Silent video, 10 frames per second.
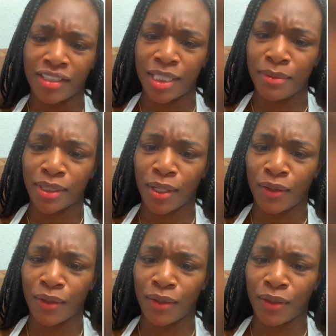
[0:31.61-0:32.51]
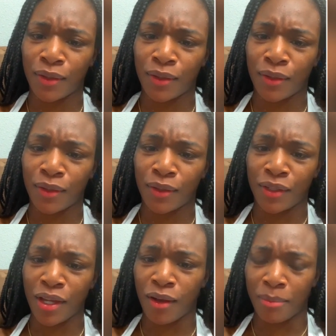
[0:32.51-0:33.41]
See what's on
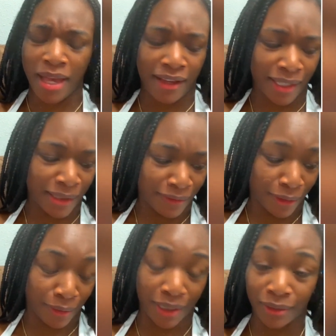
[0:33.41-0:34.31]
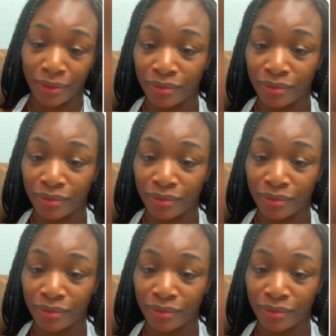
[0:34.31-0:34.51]
y'all mind, for real.